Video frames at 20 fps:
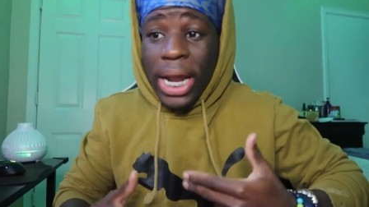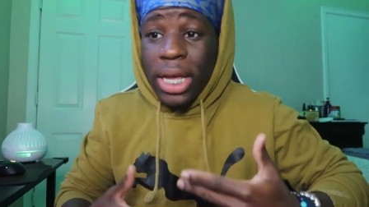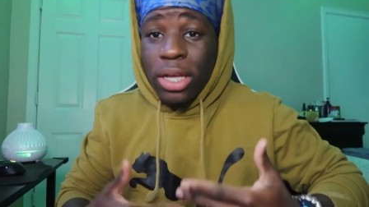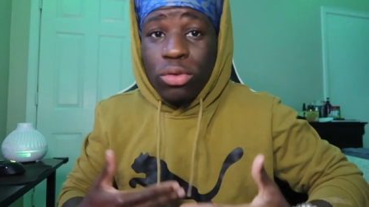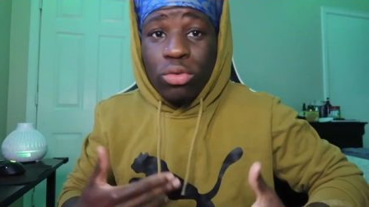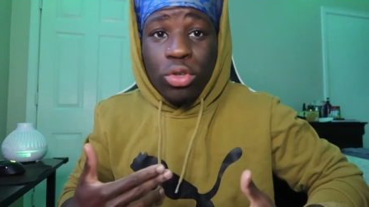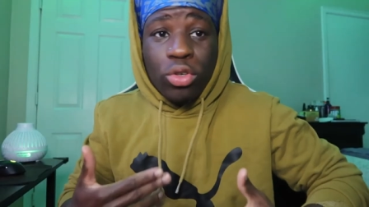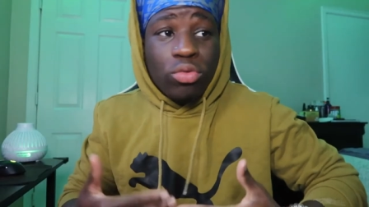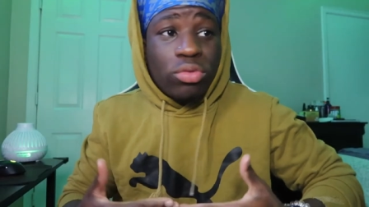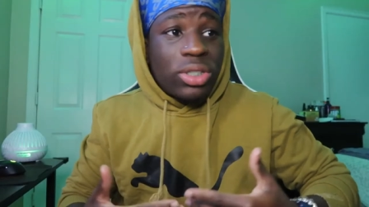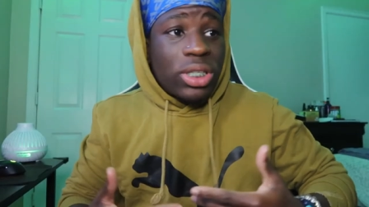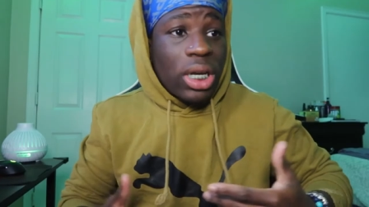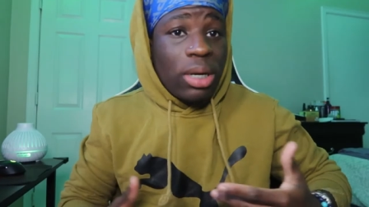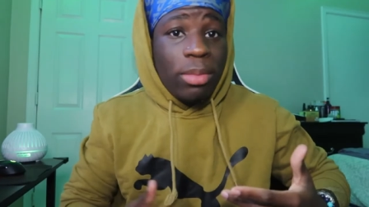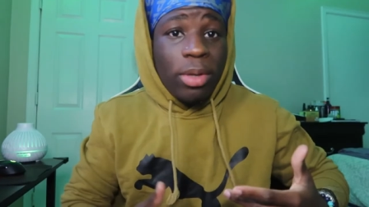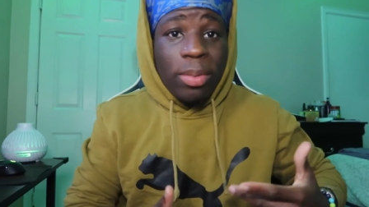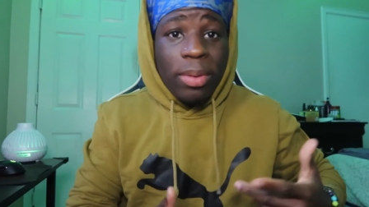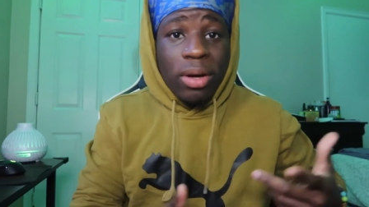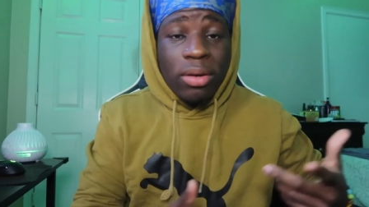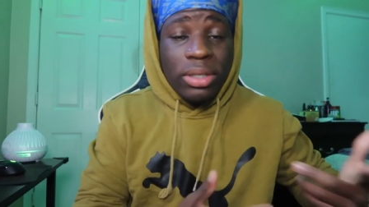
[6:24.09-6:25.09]
Like you you
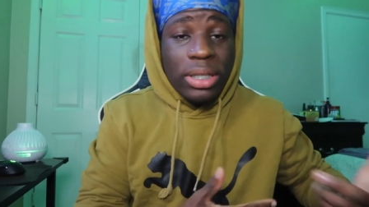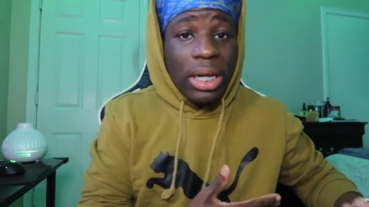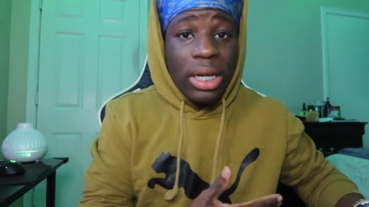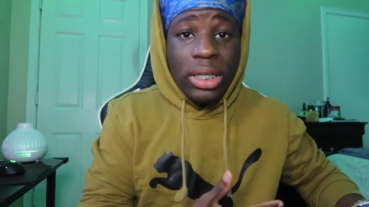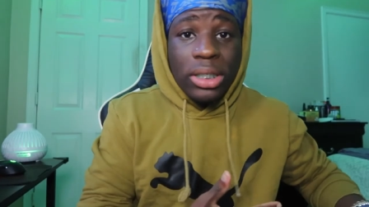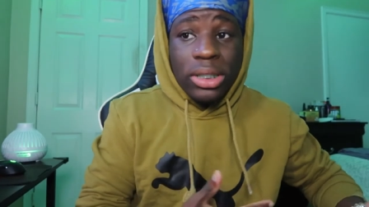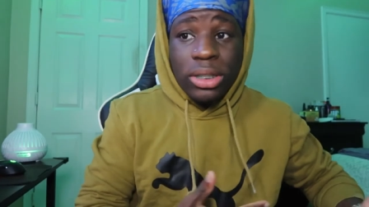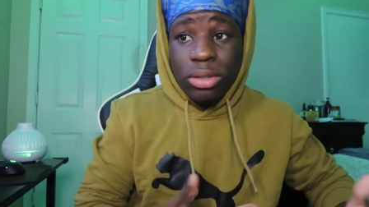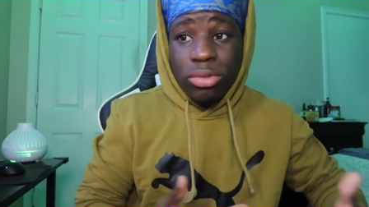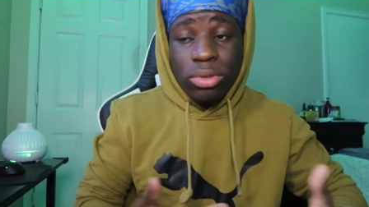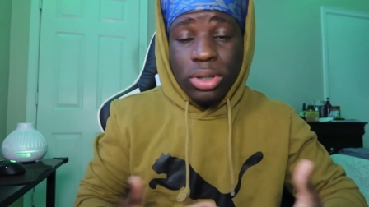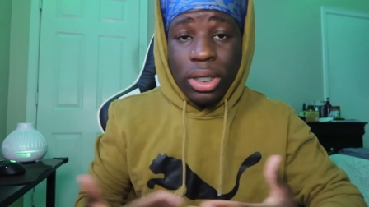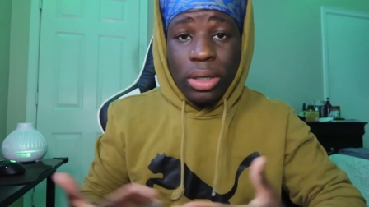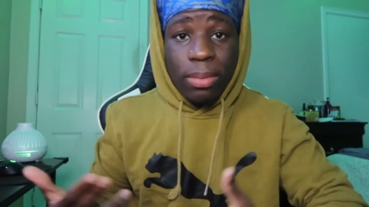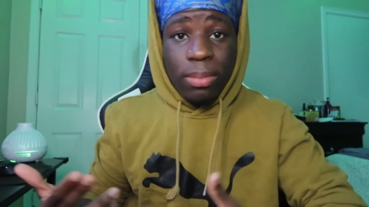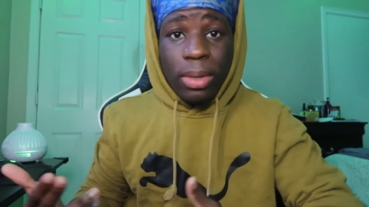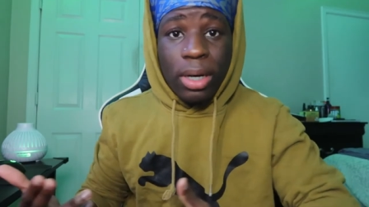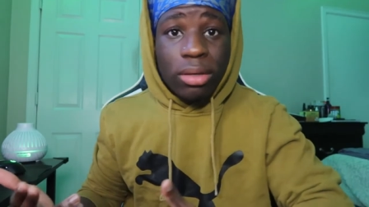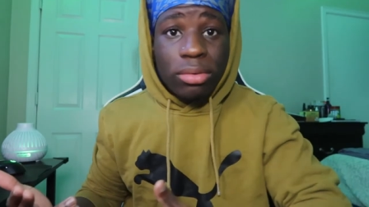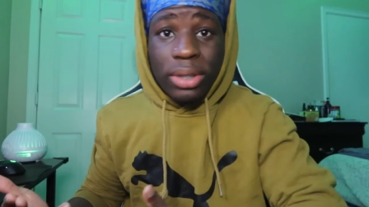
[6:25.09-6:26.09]
telling me about this and you
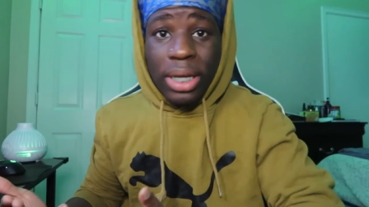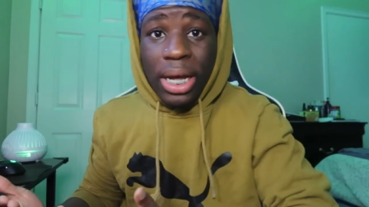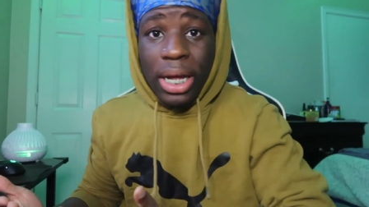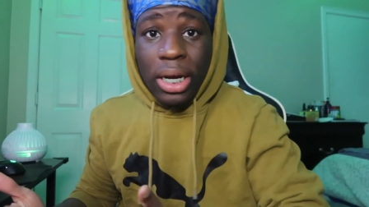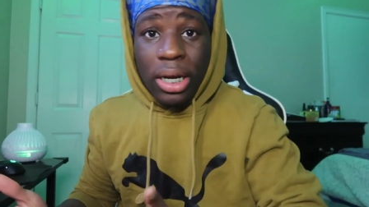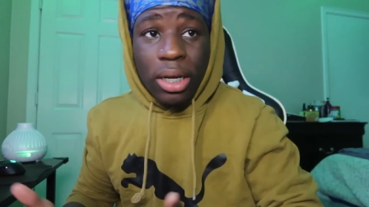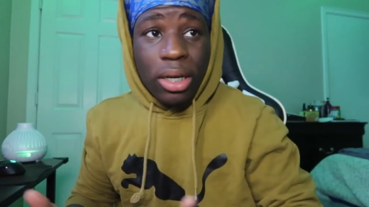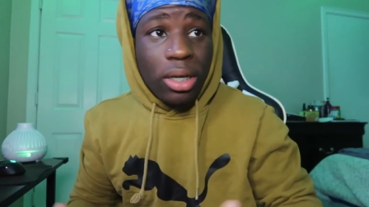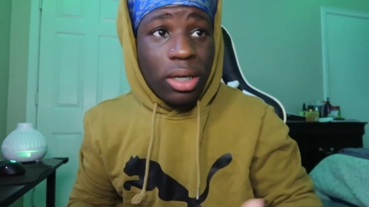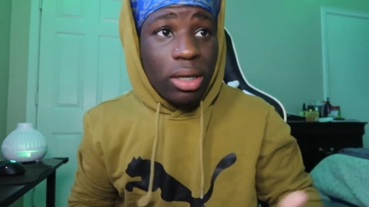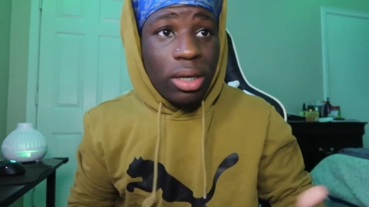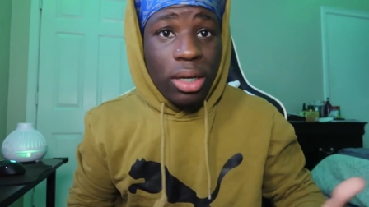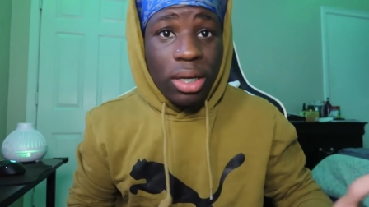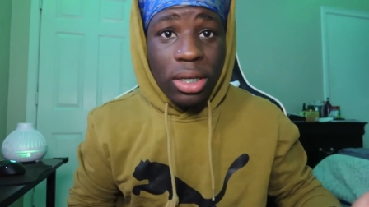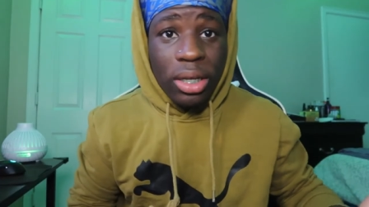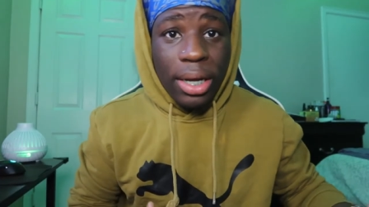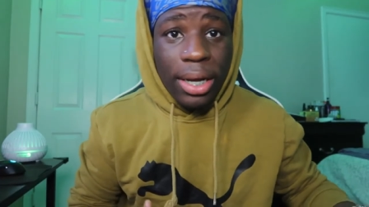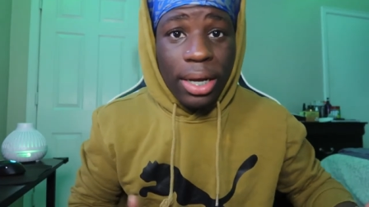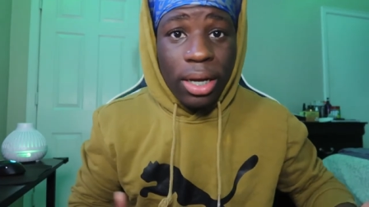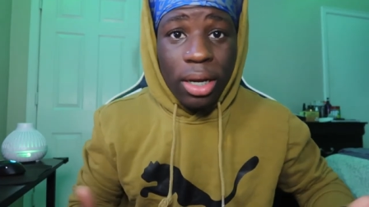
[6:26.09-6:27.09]
telling me about that, and he
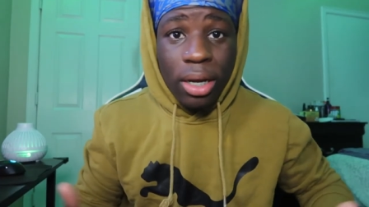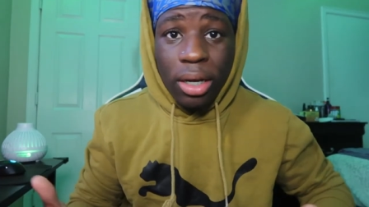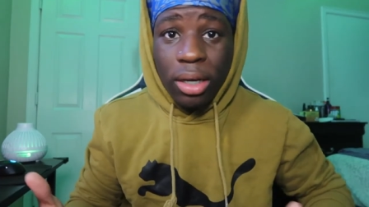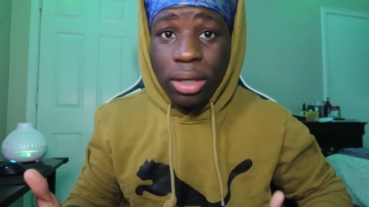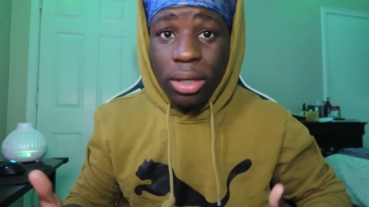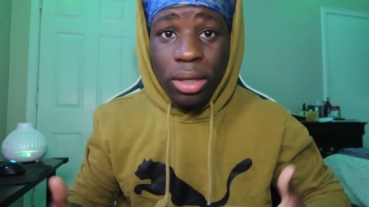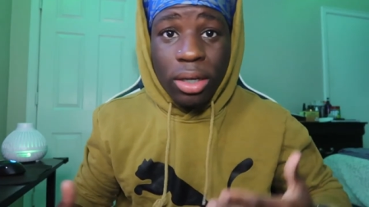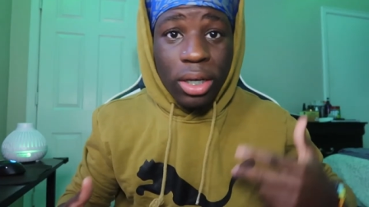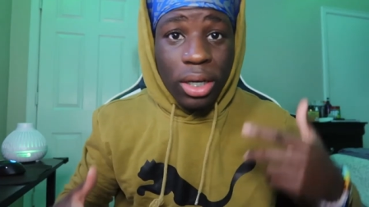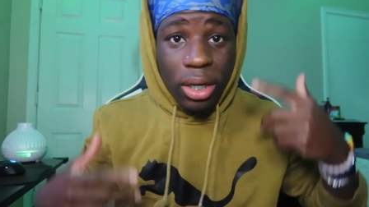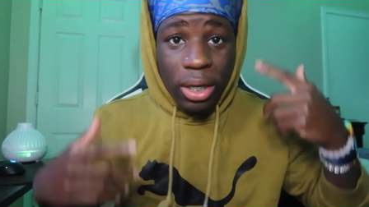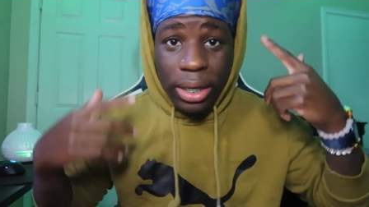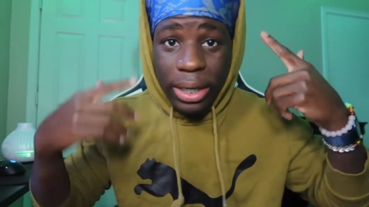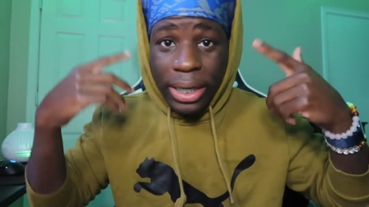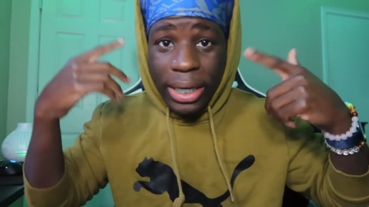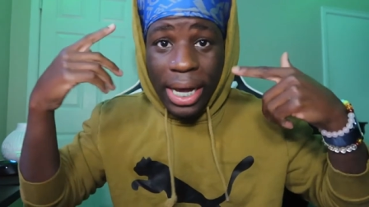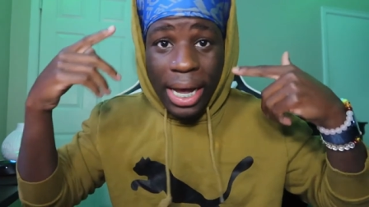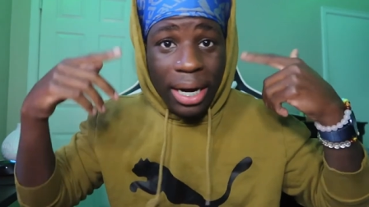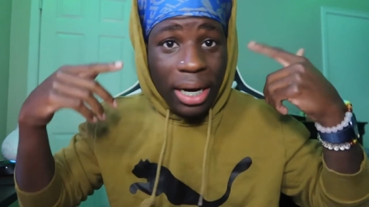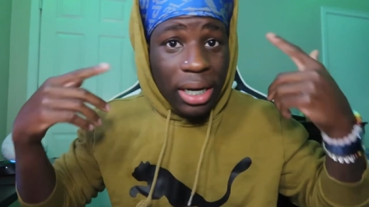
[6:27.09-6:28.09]
he he he, look, he,
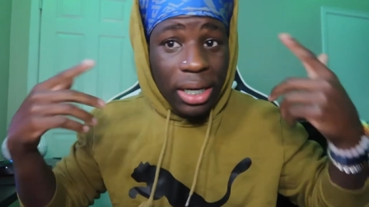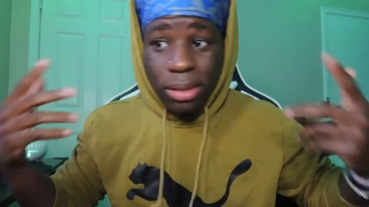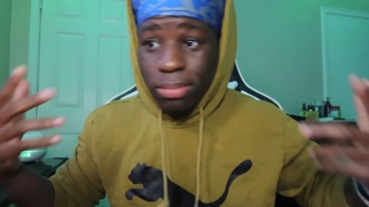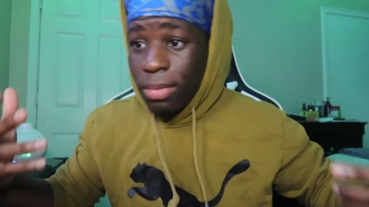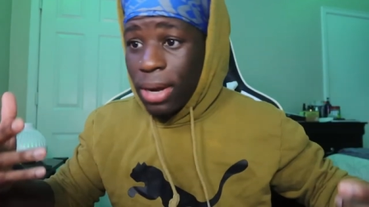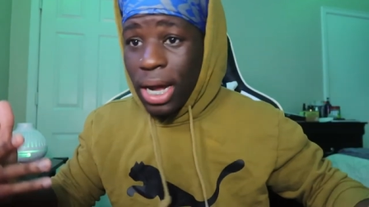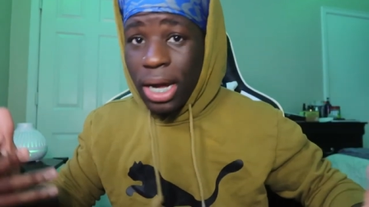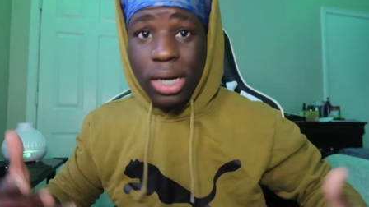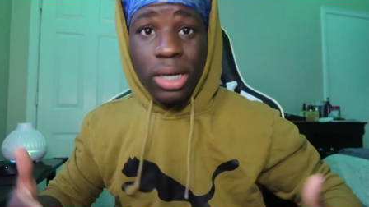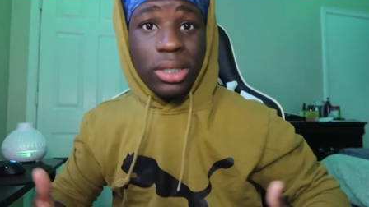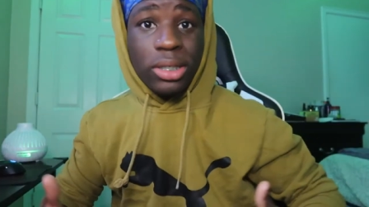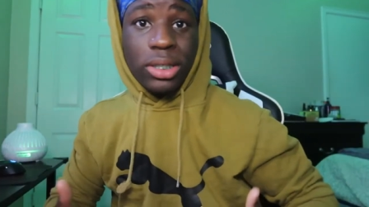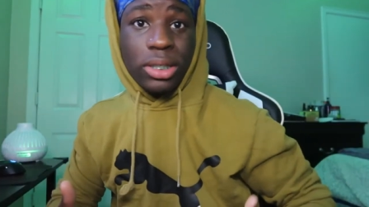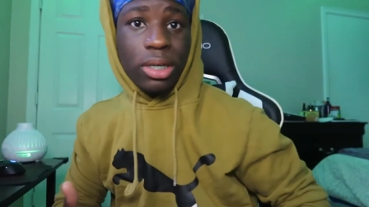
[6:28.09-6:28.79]
he out of his mind.